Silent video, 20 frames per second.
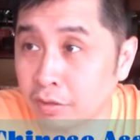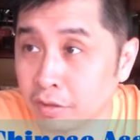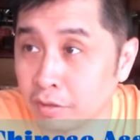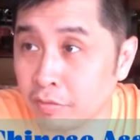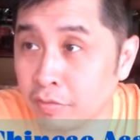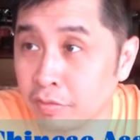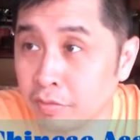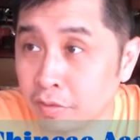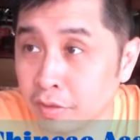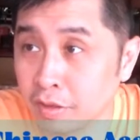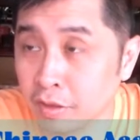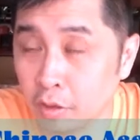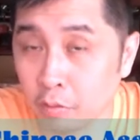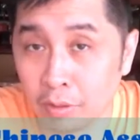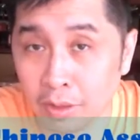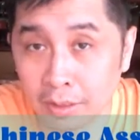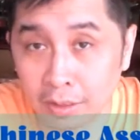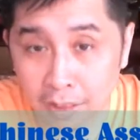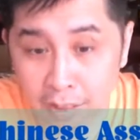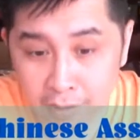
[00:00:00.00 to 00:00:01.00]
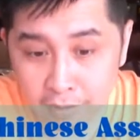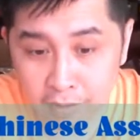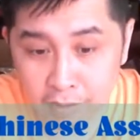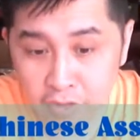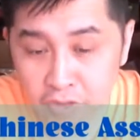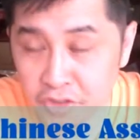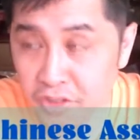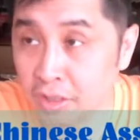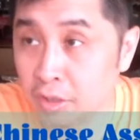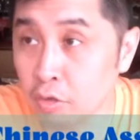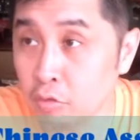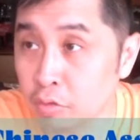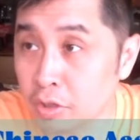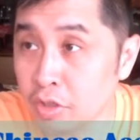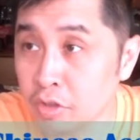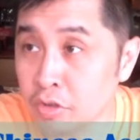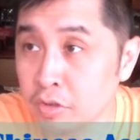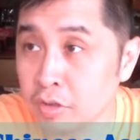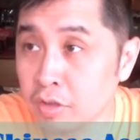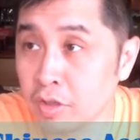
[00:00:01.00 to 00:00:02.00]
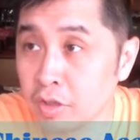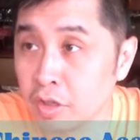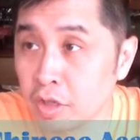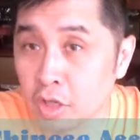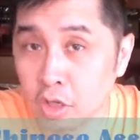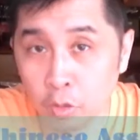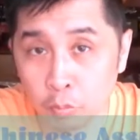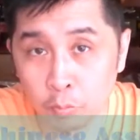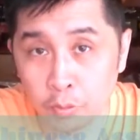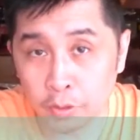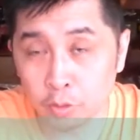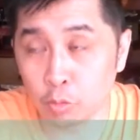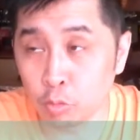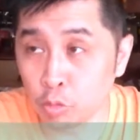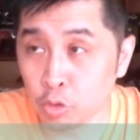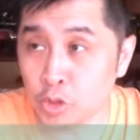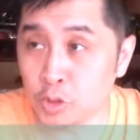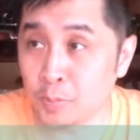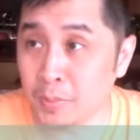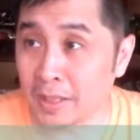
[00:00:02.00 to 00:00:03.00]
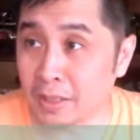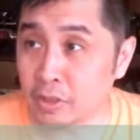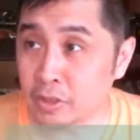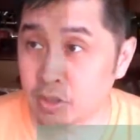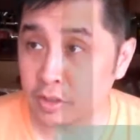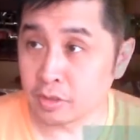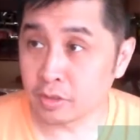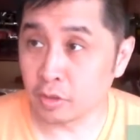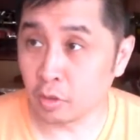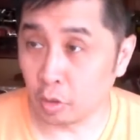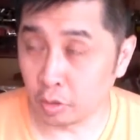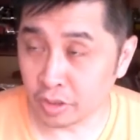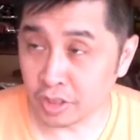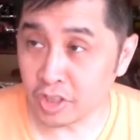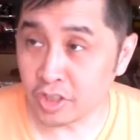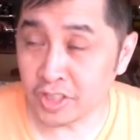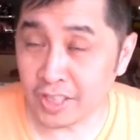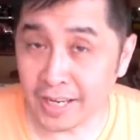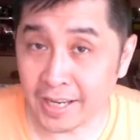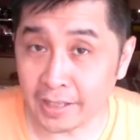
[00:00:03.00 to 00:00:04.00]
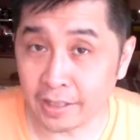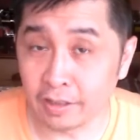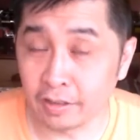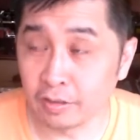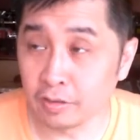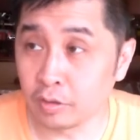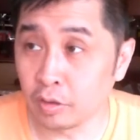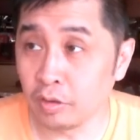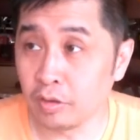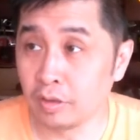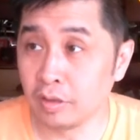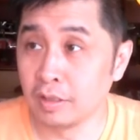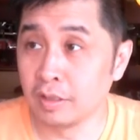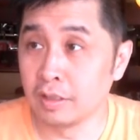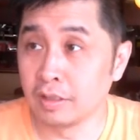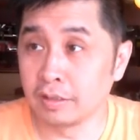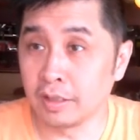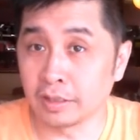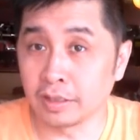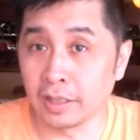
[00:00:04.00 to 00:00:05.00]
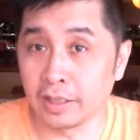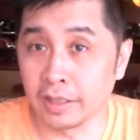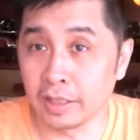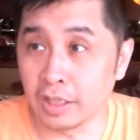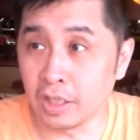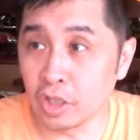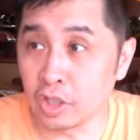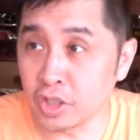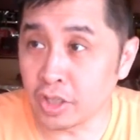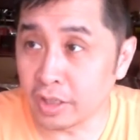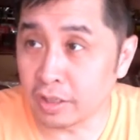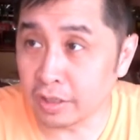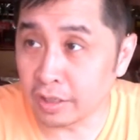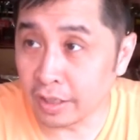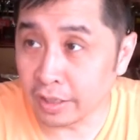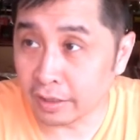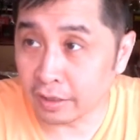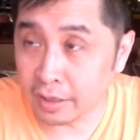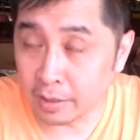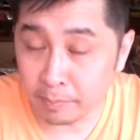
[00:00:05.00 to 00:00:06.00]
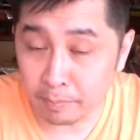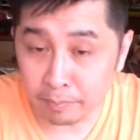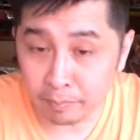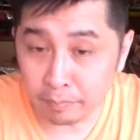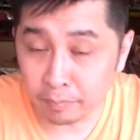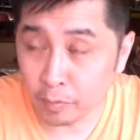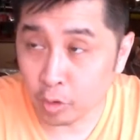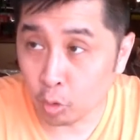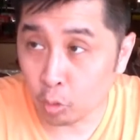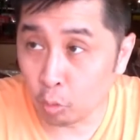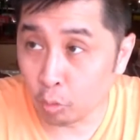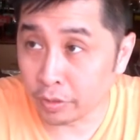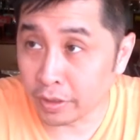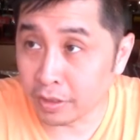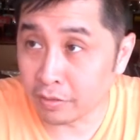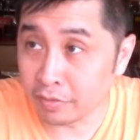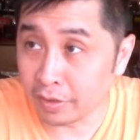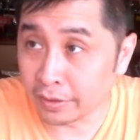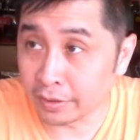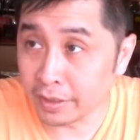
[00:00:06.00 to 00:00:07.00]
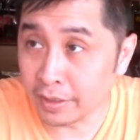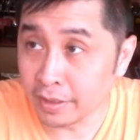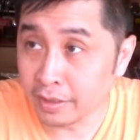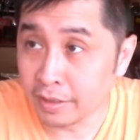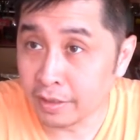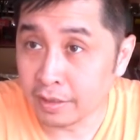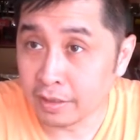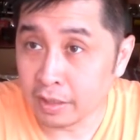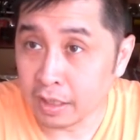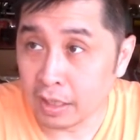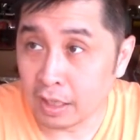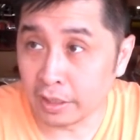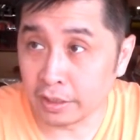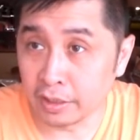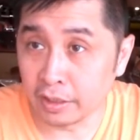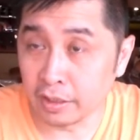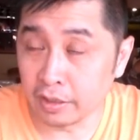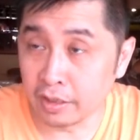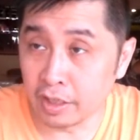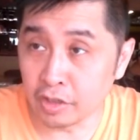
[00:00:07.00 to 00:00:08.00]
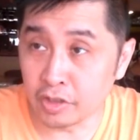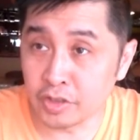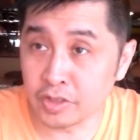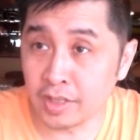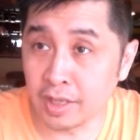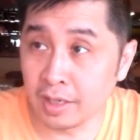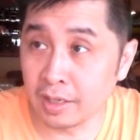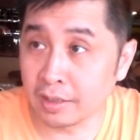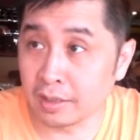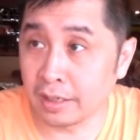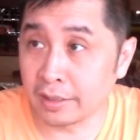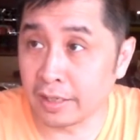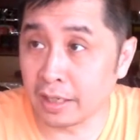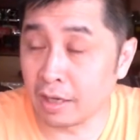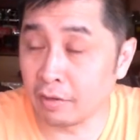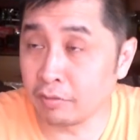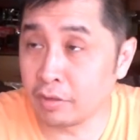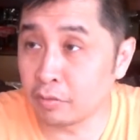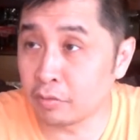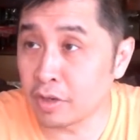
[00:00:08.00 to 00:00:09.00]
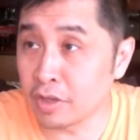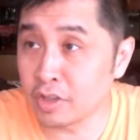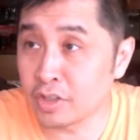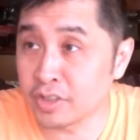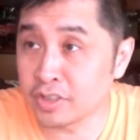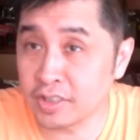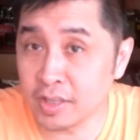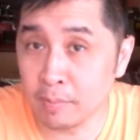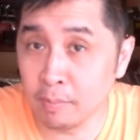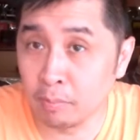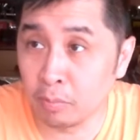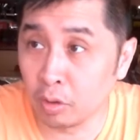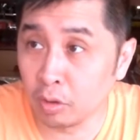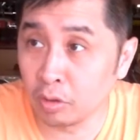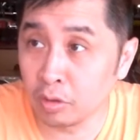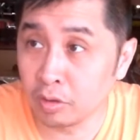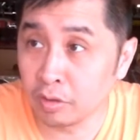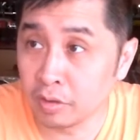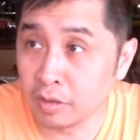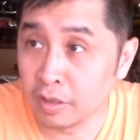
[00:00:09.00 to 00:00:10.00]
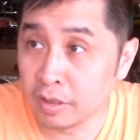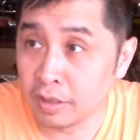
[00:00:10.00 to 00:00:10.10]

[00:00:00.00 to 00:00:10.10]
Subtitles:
attractive. Now a long silk dress with two splits on each side, That are the Asian like the clothing for them. And the silk and they have different symbol